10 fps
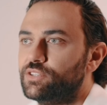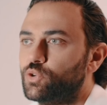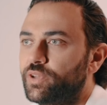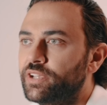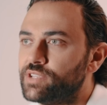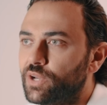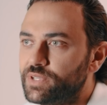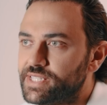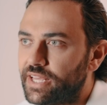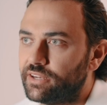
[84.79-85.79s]
So here's how
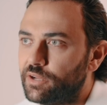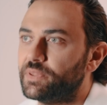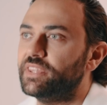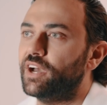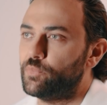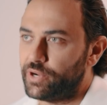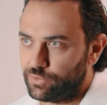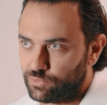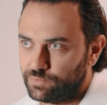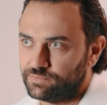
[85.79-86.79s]
we set it up in the
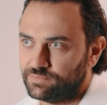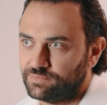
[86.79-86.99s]
operating room.